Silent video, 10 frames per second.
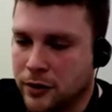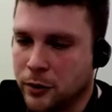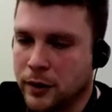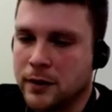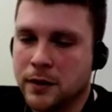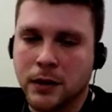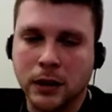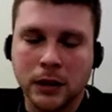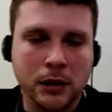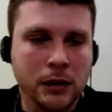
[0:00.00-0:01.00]
students.
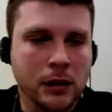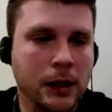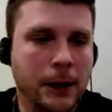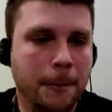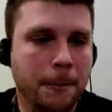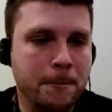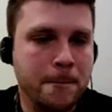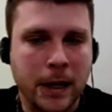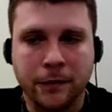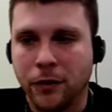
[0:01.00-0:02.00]

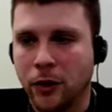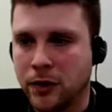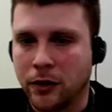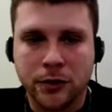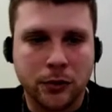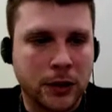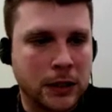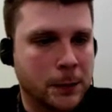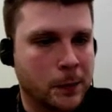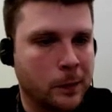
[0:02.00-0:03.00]
and for those younger
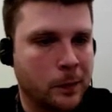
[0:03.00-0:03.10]
students.